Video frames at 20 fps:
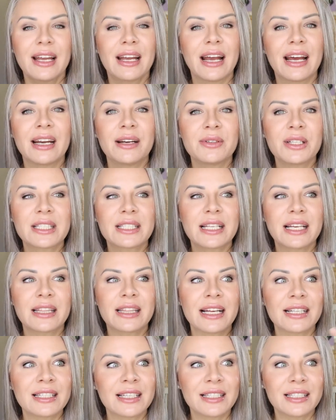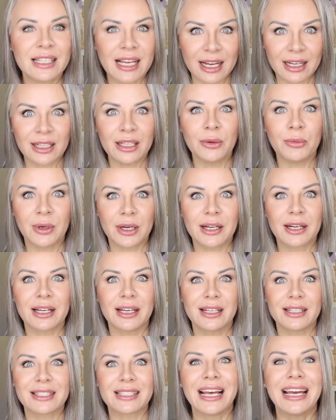And I'm just like, that's exactly what it
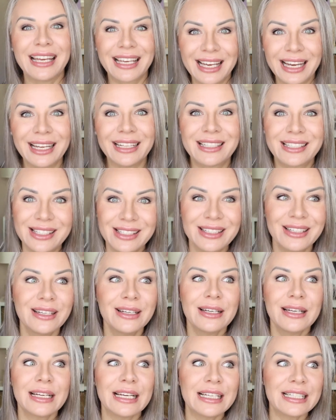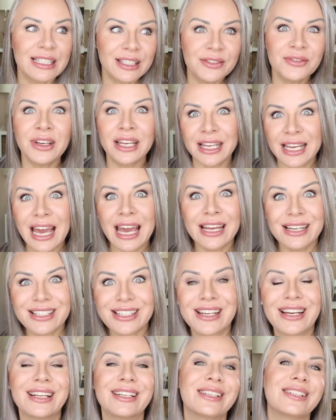is. Like, it's, it's
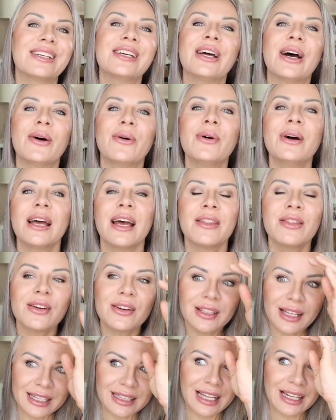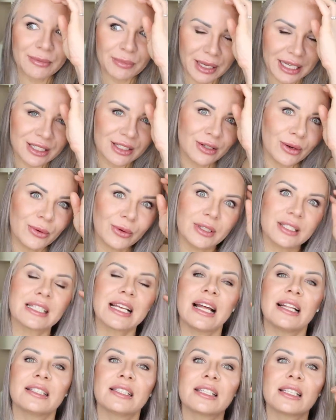vacation, you know? And they're like, that makes total
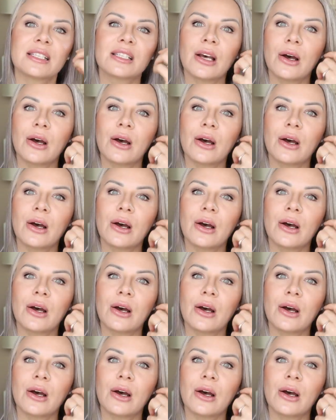sense.